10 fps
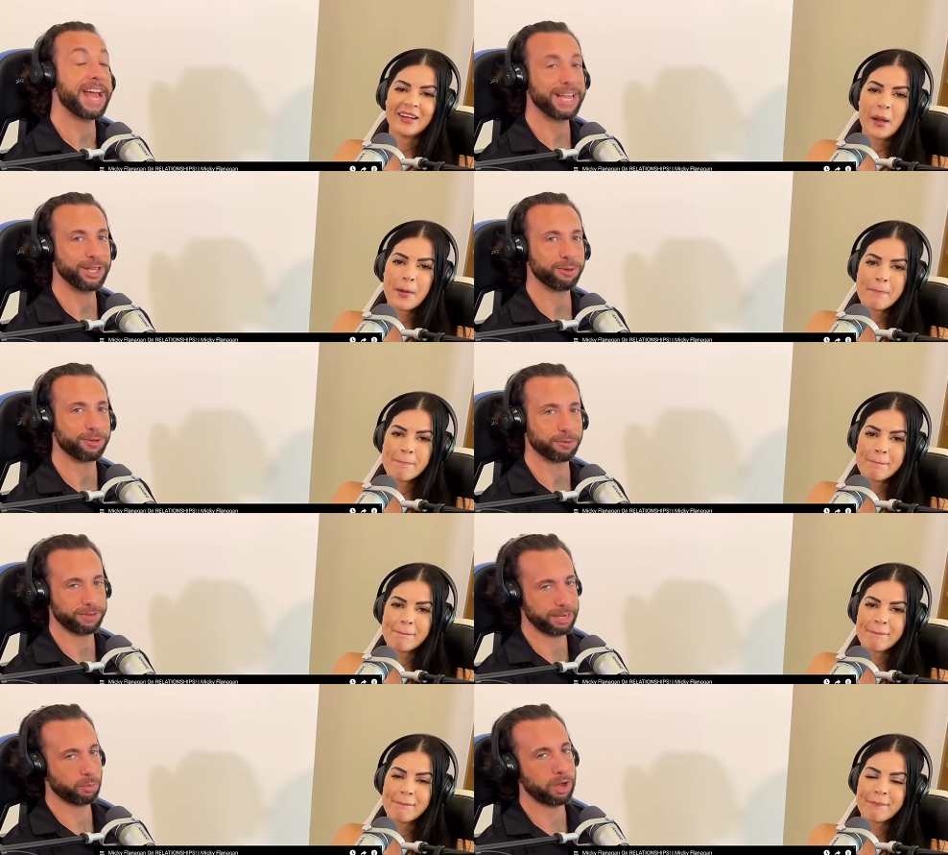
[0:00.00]
Speaker 1: Hey YouTube
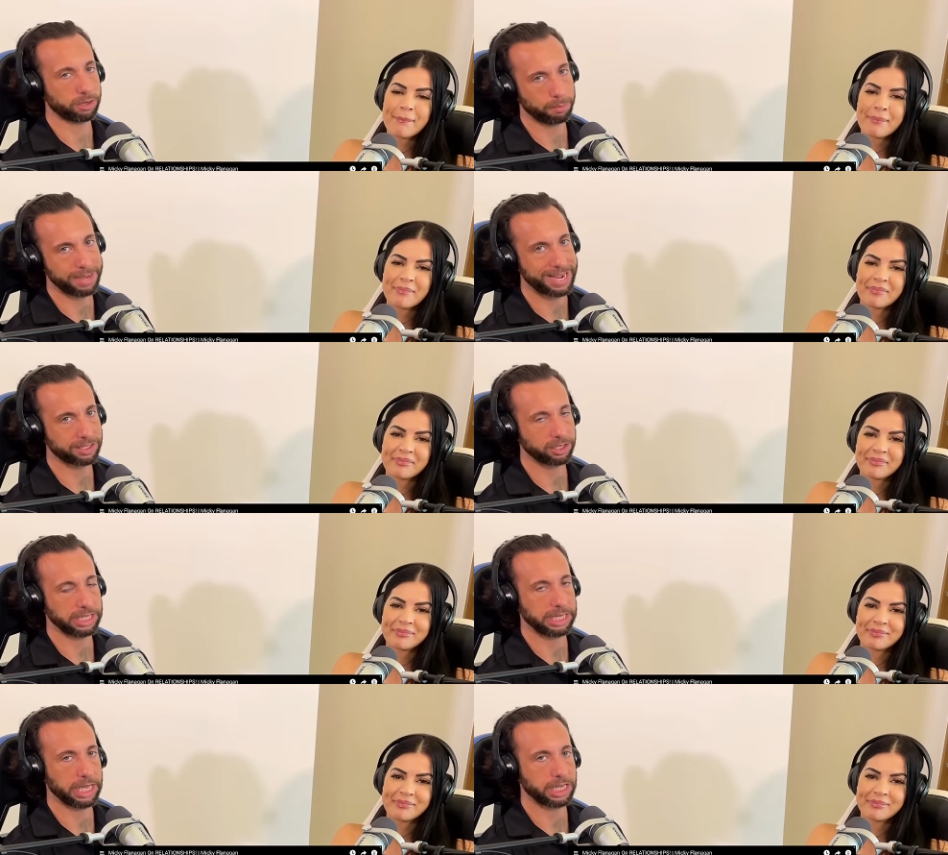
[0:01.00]
fam, welcome back to
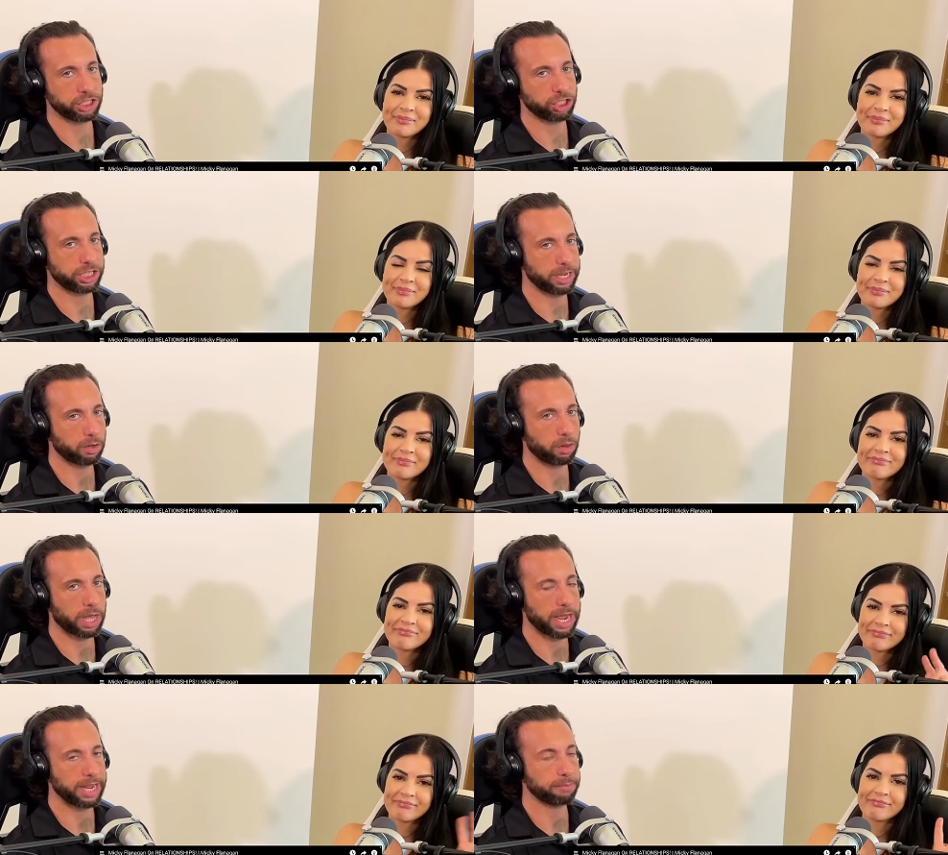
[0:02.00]
the
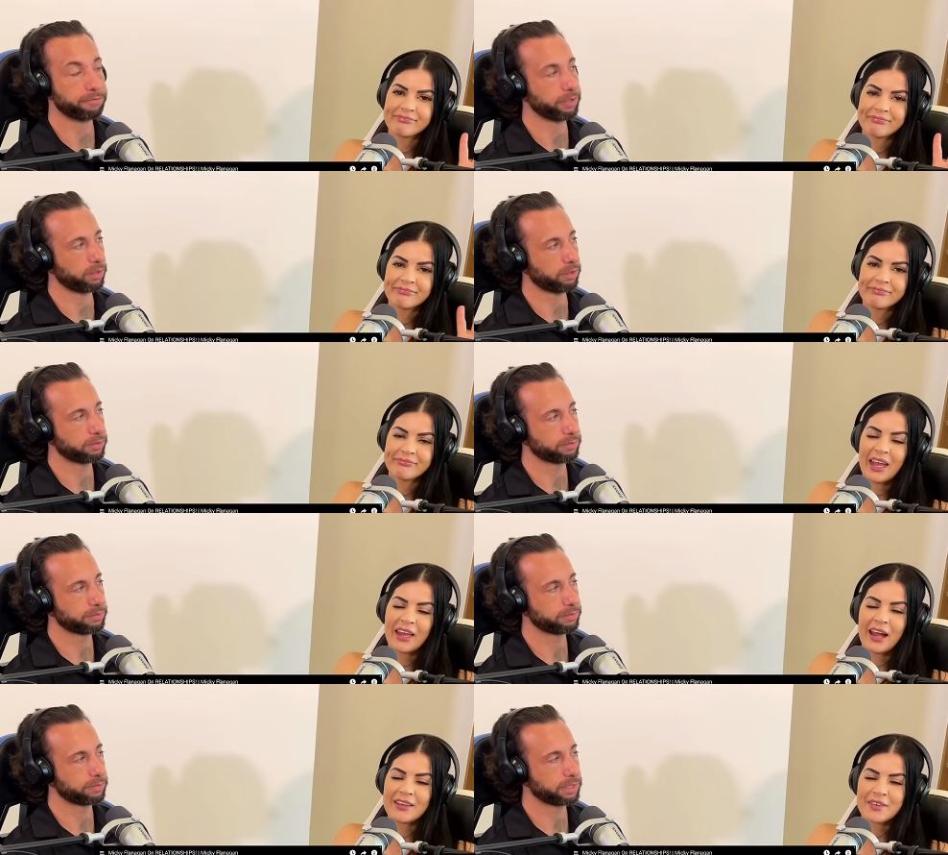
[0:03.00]
channel. I am Phil.
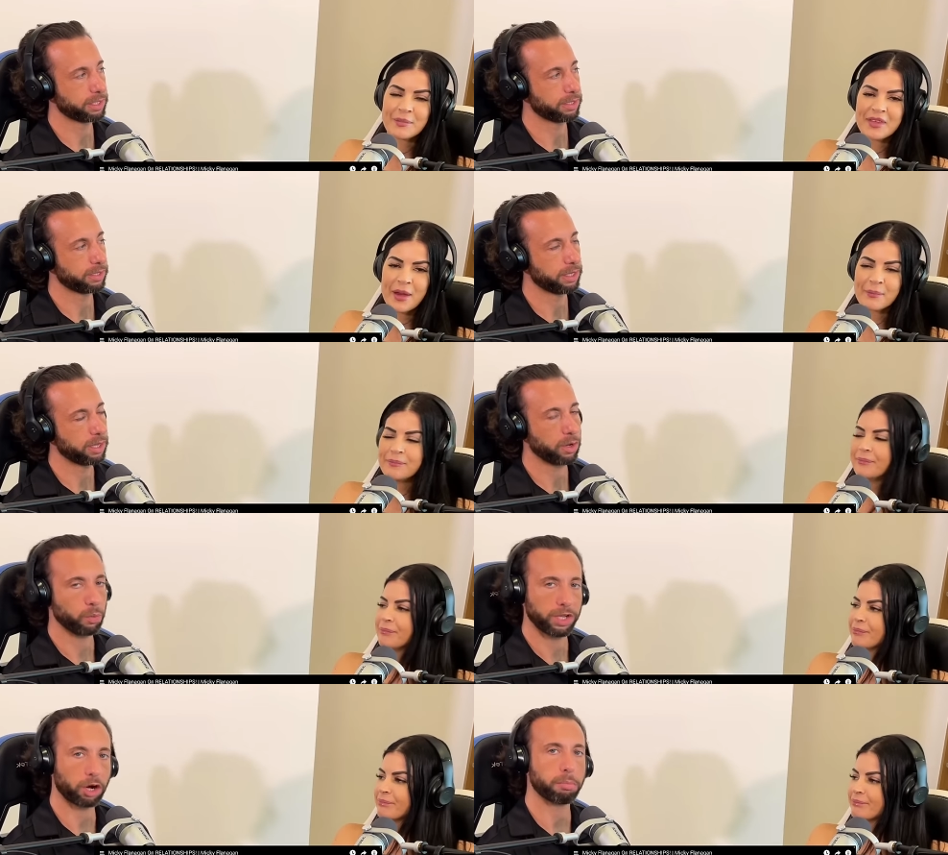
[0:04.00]
Speaker 2: Hey guys, I'm Sam.
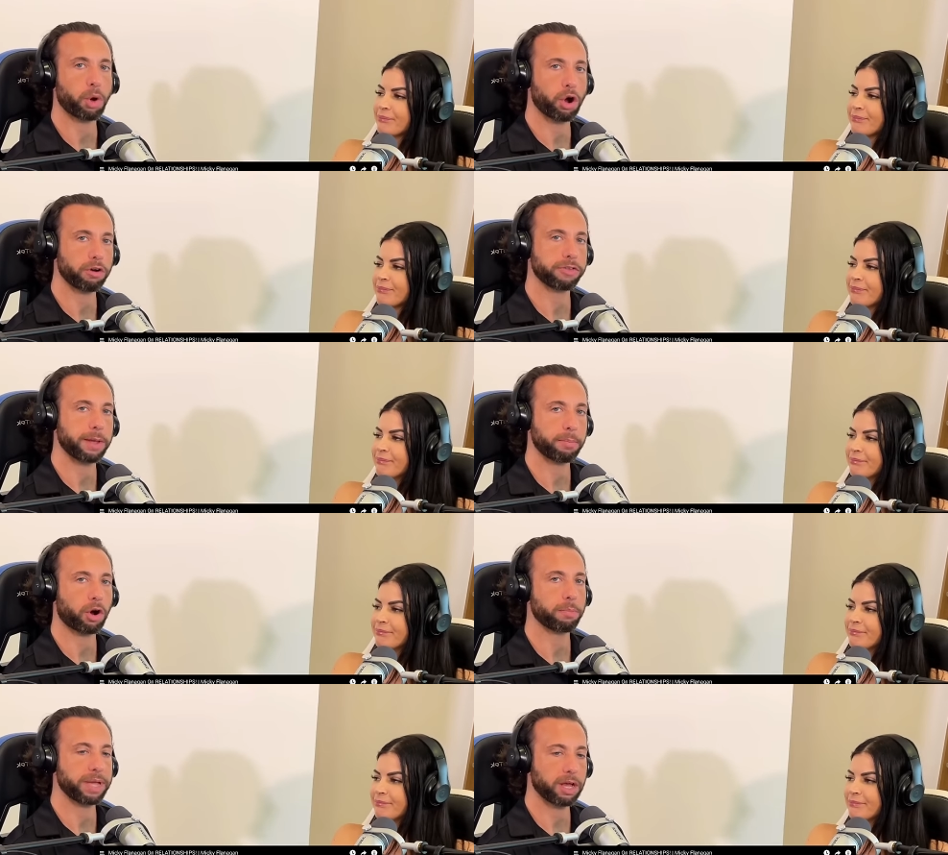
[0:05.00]
Speaker 1: We are Bars and
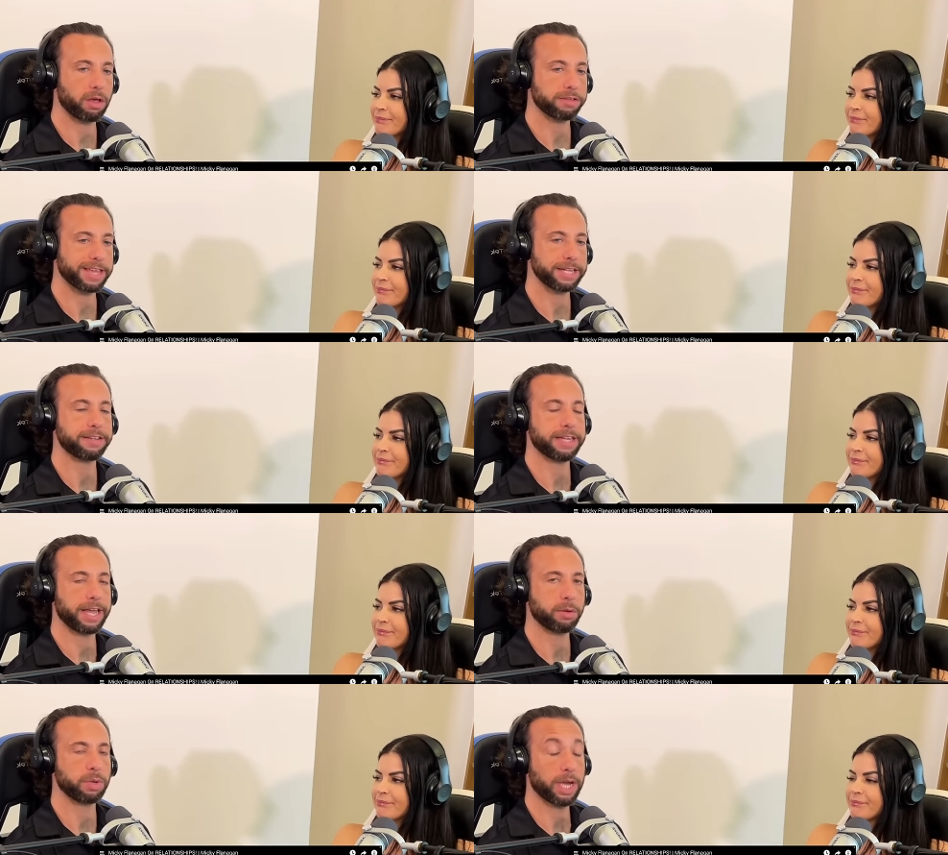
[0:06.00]
Barbells, and
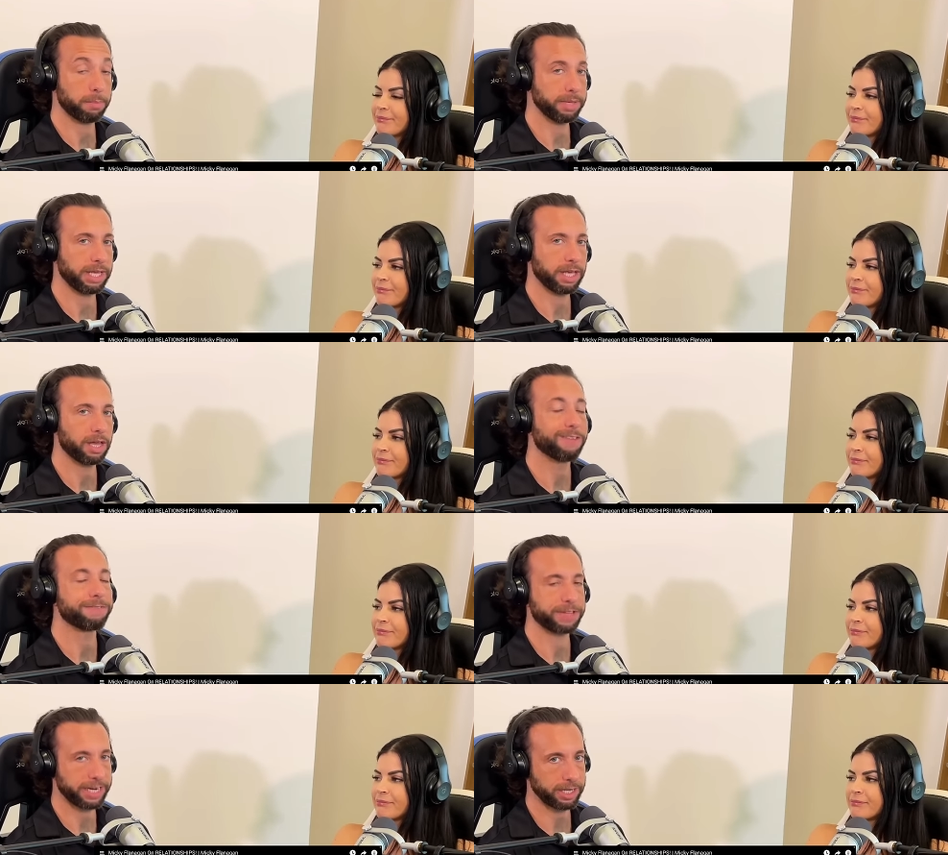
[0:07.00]
today we got Micky
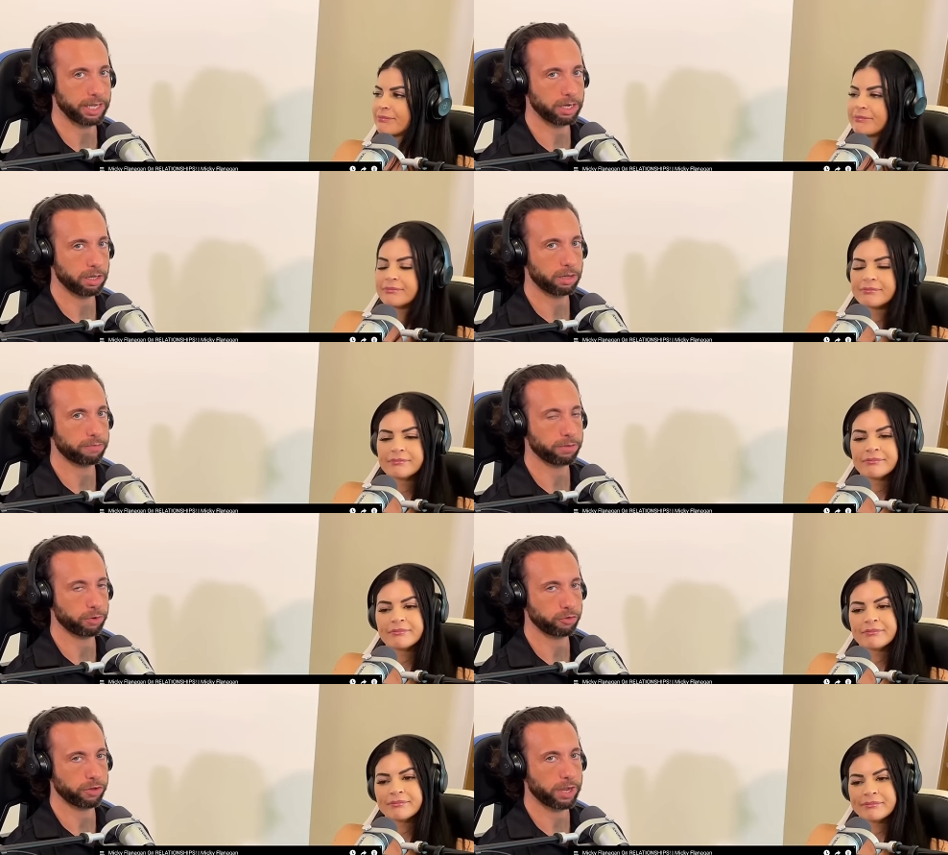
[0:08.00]
Flanagan for
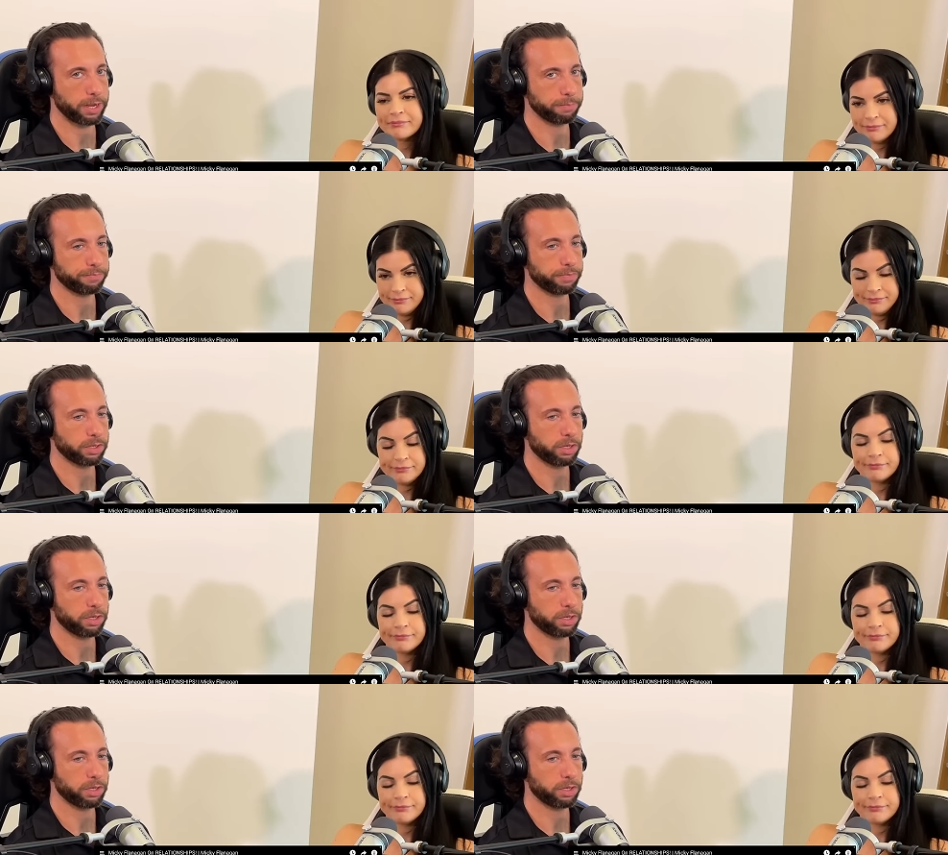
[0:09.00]
the first time.